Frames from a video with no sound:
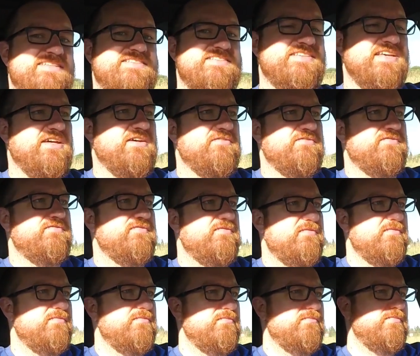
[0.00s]
itself,
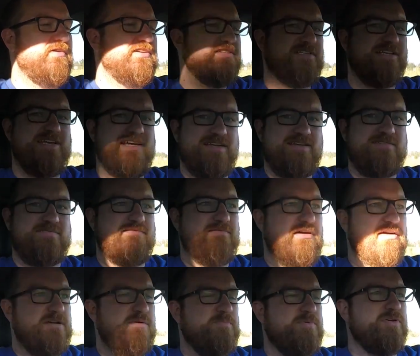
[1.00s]
much like
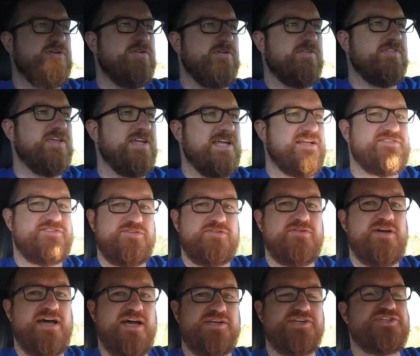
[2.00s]
a computer that gets
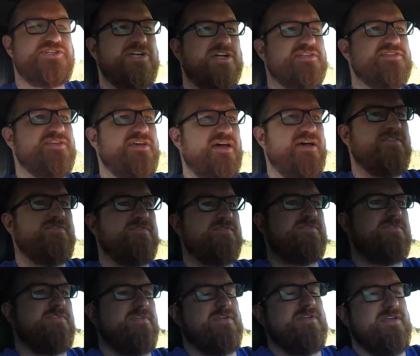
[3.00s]
too hot and shuts off.
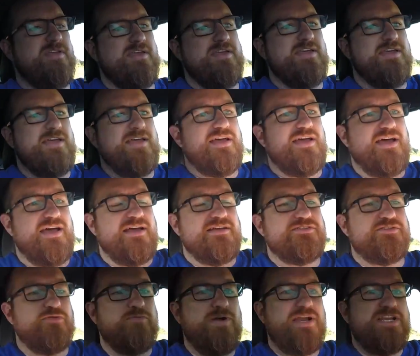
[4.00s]

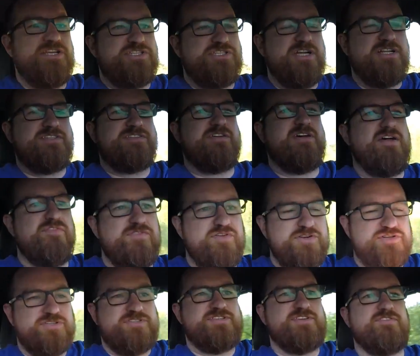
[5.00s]
So when it shuts off,
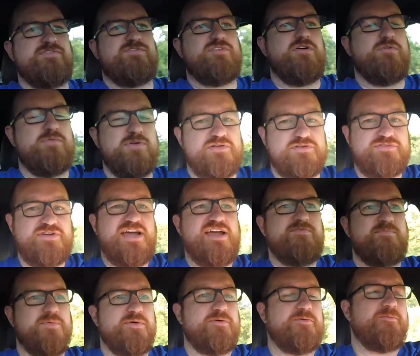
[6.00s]
you're just in front wheel
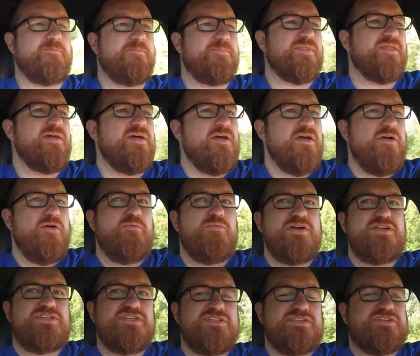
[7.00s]
drive mode,
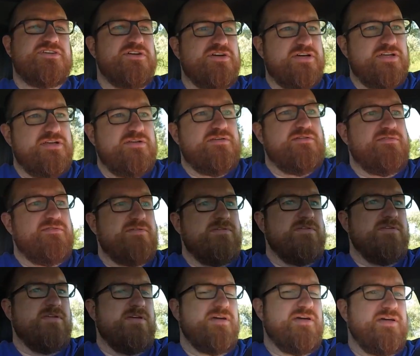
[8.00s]
which is good
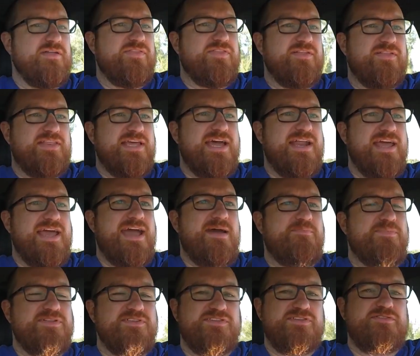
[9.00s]
that
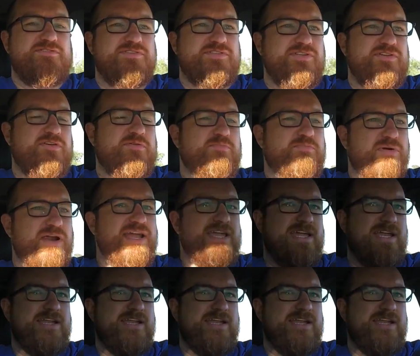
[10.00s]
happens, so you don't break